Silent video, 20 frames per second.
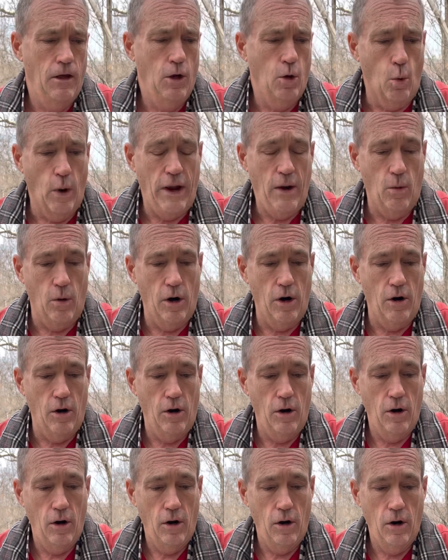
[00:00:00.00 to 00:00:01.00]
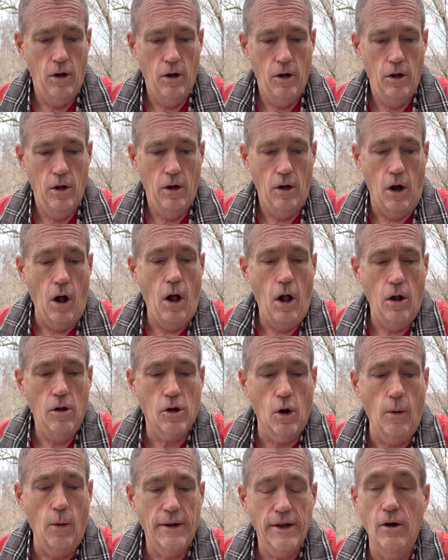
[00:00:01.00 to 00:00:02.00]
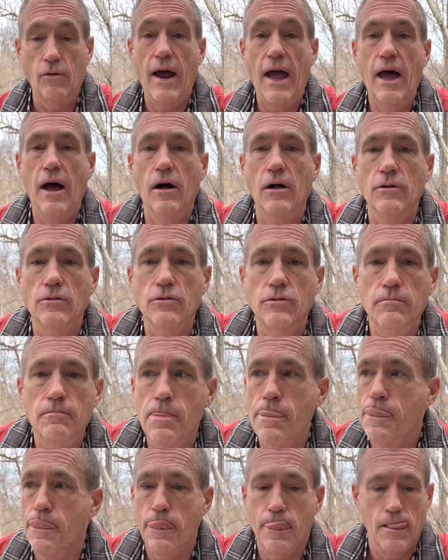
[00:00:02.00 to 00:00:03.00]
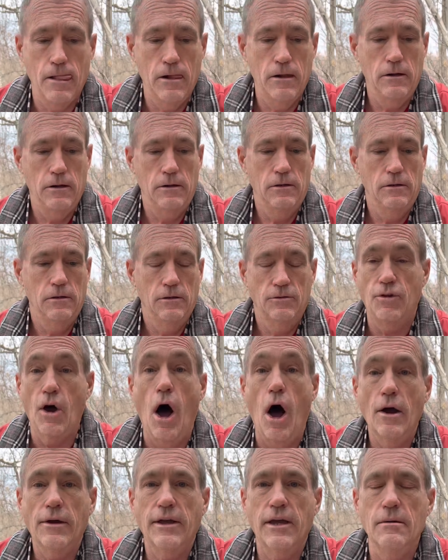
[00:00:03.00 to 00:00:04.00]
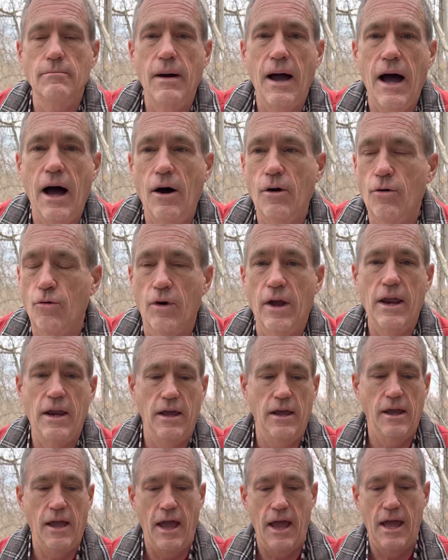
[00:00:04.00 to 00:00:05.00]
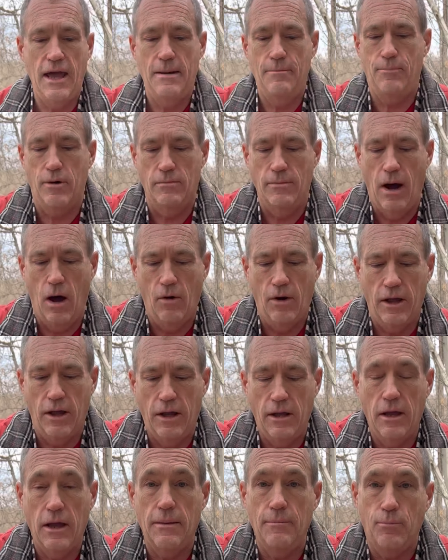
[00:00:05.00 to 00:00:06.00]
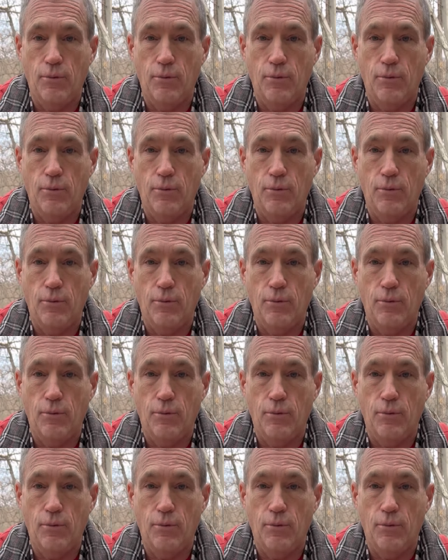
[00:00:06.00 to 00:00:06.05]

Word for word: We were all going around talking about, reading, and promoting and